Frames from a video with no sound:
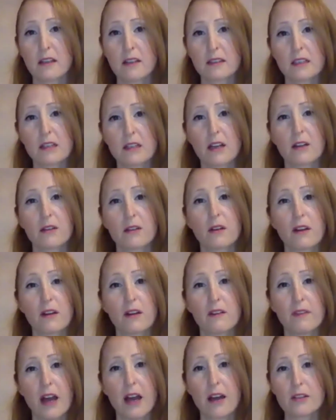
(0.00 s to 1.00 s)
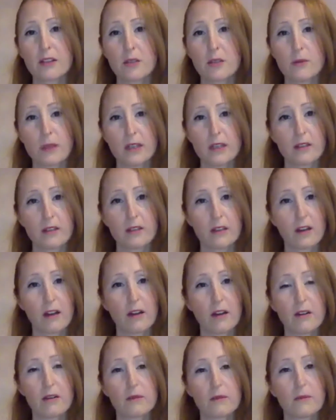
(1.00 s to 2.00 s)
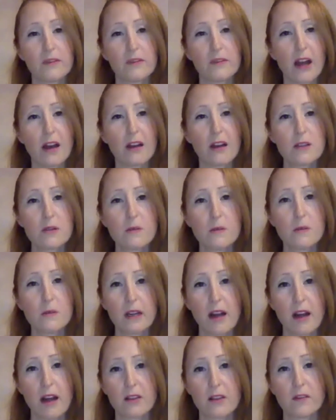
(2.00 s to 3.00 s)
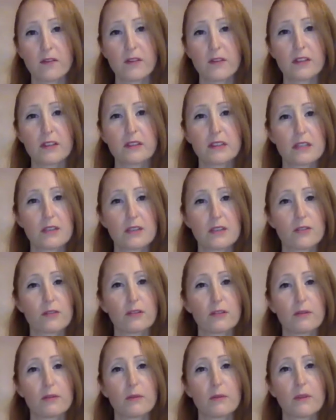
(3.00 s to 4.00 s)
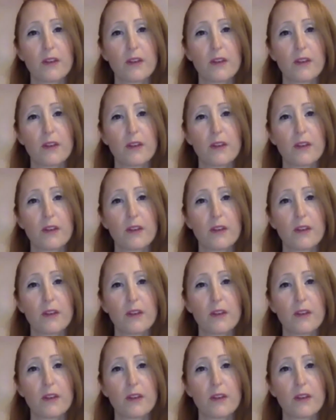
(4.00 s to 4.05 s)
you know, evaluate your home, evaluate how you feel in each room,